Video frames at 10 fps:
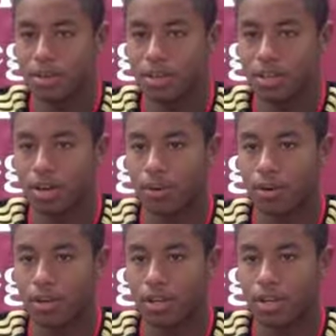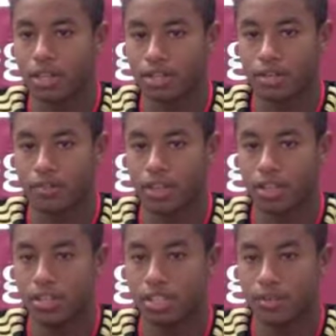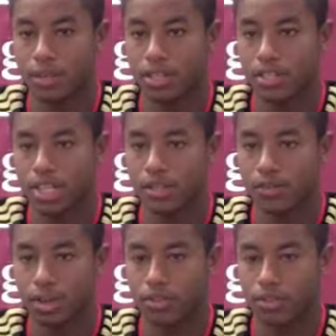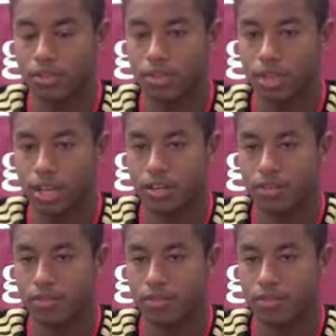building are working and surveillance is being saved throughout the school day.